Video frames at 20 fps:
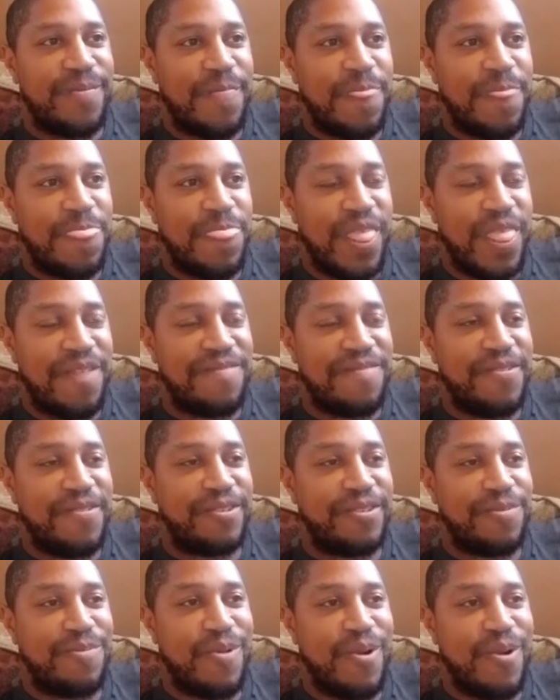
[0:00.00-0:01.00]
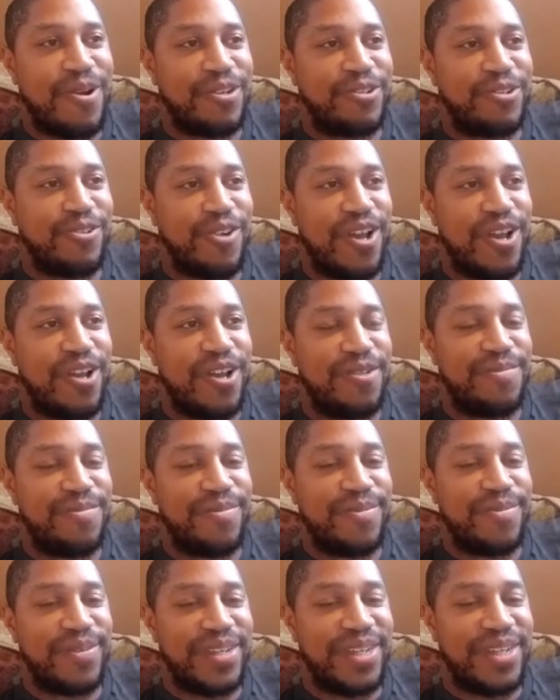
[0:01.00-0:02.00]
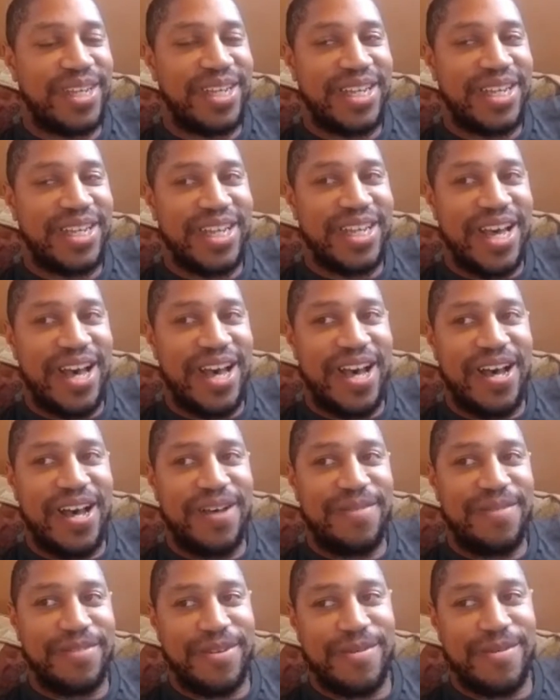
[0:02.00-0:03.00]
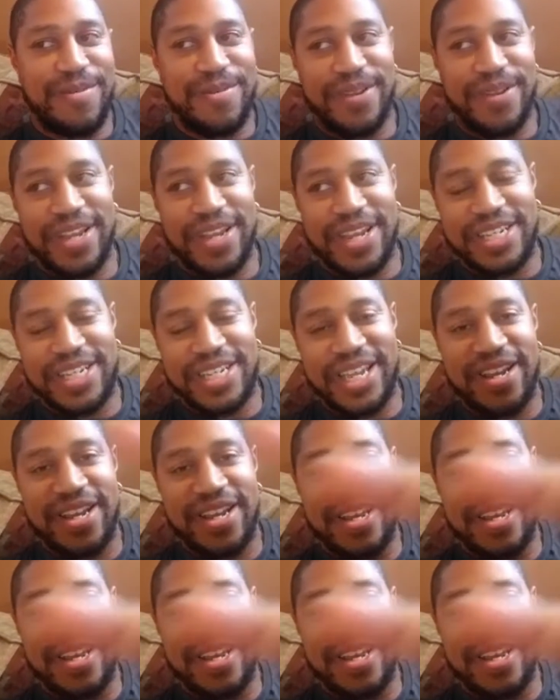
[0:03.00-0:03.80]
If you support Trump, you're gonna take it.